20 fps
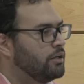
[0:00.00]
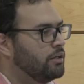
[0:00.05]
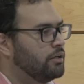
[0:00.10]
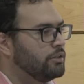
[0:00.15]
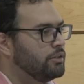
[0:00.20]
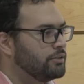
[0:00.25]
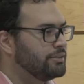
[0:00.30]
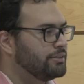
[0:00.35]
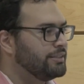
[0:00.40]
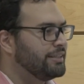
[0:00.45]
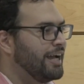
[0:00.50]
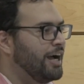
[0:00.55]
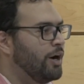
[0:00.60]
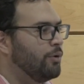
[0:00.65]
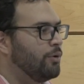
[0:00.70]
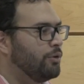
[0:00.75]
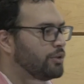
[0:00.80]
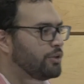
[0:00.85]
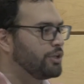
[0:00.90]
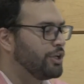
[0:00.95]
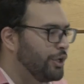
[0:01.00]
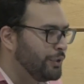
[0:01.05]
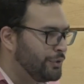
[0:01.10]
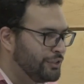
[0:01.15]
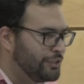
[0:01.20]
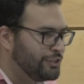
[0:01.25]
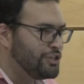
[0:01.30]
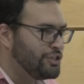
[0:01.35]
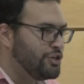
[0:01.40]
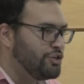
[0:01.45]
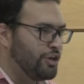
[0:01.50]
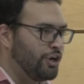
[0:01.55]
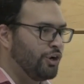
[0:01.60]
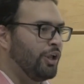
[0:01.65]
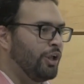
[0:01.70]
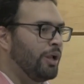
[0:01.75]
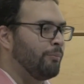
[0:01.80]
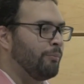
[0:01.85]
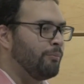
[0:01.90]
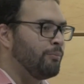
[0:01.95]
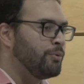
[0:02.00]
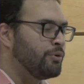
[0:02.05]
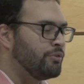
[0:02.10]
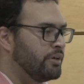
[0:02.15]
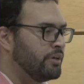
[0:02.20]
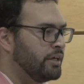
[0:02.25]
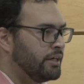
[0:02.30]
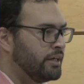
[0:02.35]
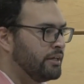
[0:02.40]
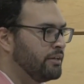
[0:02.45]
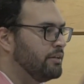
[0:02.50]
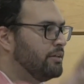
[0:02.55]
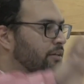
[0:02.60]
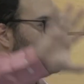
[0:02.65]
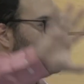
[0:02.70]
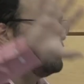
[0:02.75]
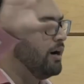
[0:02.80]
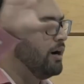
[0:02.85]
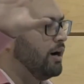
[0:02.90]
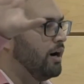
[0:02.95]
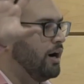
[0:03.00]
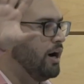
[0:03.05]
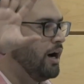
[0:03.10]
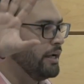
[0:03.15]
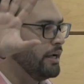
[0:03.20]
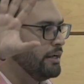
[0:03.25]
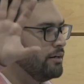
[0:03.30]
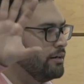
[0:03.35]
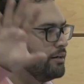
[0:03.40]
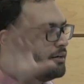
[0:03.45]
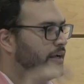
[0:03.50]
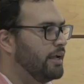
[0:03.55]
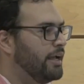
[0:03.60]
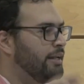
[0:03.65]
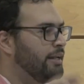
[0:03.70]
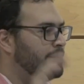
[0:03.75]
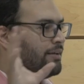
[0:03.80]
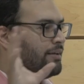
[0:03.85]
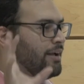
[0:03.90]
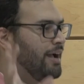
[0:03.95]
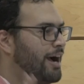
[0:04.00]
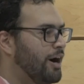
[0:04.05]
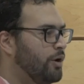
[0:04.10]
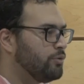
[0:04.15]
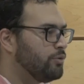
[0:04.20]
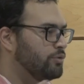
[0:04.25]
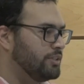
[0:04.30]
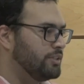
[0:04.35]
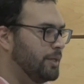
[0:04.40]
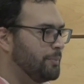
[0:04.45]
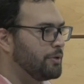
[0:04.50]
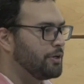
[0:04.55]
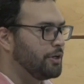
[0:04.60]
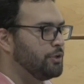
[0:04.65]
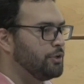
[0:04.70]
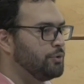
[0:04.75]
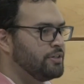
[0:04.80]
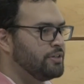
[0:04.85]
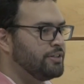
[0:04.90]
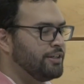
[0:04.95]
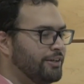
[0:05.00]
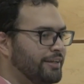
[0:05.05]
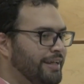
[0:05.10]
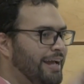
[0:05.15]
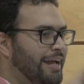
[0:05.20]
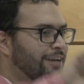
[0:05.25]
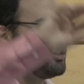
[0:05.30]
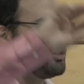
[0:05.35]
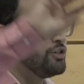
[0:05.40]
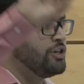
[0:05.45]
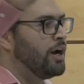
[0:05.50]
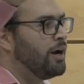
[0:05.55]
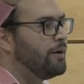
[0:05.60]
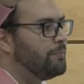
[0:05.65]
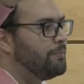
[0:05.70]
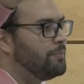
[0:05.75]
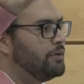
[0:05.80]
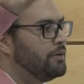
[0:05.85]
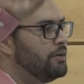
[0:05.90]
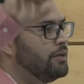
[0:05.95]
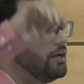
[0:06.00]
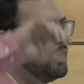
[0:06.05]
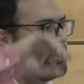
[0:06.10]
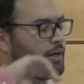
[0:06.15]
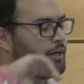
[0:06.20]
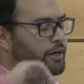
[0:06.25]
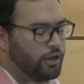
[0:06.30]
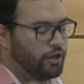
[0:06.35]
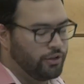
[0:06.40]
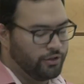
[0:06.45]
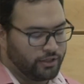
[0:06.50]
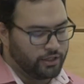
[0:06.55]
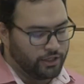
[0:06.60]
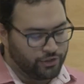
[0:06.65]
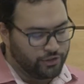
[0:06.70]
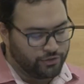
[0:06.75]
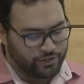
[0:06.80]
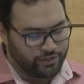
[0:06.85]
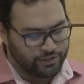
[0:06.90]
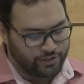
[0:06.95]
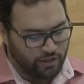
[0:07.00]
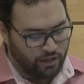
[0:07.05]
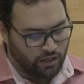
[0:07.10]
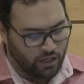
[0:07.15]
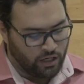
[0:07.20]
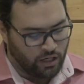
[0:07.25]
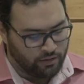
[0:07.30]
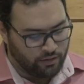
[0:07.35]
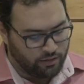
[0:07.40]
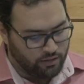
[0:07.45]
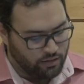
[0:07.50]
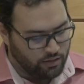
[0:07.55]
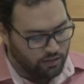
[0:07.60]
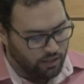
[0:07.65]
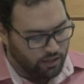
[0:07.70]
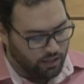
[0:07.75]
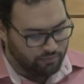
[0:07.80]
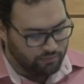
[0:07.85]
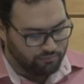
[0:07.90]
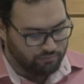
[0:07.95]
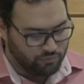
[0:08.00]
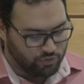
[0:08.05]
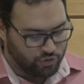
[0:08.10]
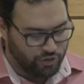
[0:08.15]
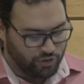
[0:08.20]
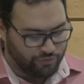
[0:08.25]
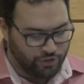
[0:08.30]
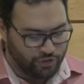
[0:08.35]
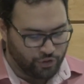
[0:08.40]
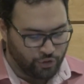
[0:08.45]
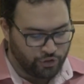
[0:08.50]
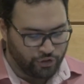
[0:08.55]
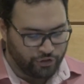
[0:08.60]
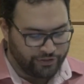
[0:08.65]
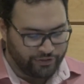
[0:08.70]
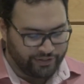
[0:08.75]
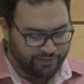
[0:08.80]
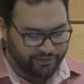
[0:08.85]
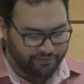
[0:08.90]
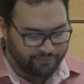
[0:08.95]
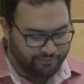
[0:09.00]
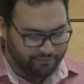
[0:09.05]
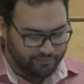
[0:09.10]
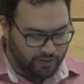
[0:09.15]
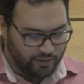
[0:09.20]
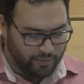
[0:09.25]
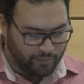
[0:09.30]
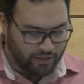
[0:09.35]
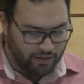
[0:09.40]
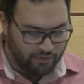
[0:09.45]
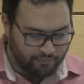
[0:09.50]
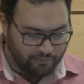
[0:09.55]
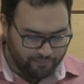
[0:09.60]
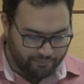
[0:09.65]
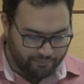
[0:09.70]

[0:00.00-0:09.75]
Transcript: you'll see how countries in general are moving higher and how some countries are catching up and other countries are sort of yo-yoing a bit.